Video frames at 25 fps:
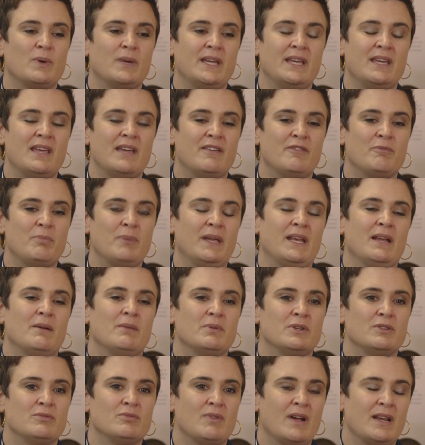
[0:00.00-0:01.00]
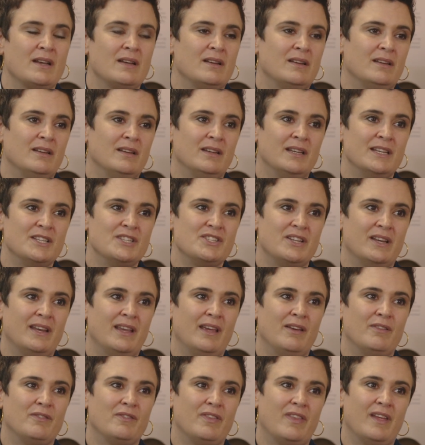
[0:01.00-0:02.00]
we have been able to run an
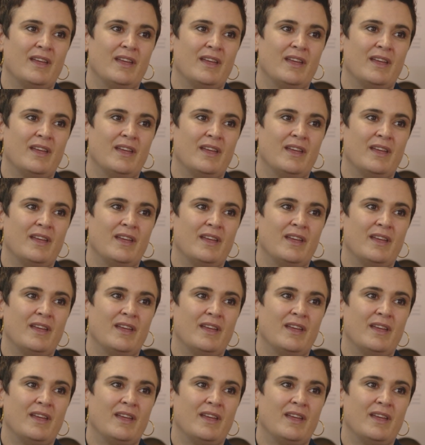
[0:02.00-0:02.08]
initiative